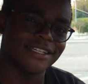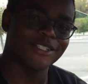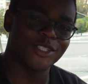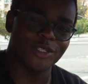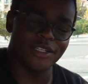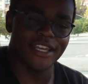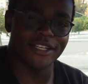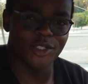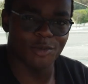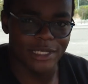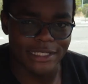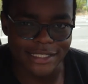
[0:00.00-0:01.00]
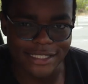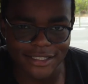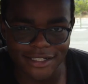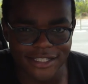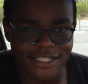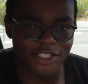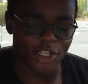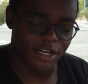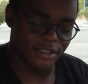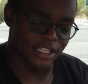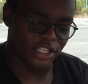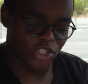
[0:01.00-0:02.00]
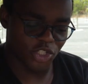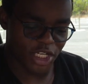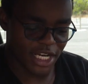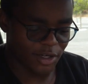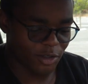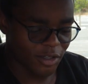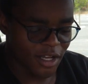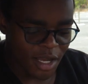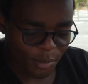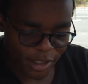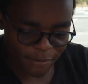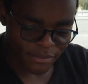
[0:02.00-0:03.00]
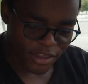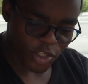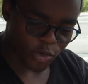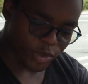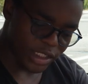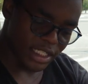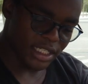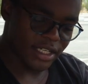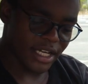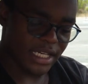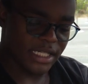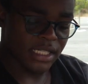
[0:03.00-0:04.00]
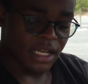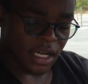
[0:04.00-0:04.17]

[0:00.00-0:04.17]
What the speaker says: yet to be discussed on this channel, but they're really nice.